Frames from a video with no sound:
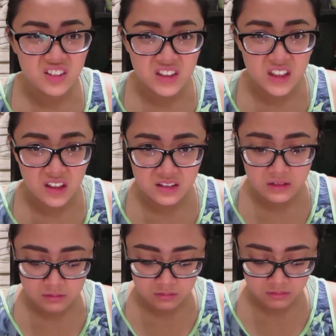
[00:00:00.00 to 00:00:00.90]
salt.
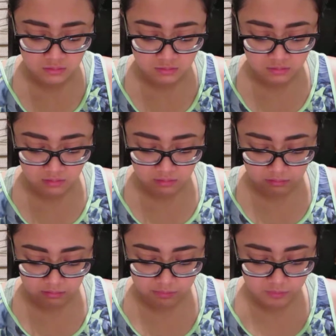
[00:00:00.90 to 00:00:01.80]

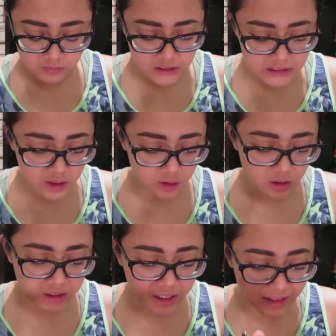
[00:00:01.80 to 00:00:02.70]
That's kind of gross.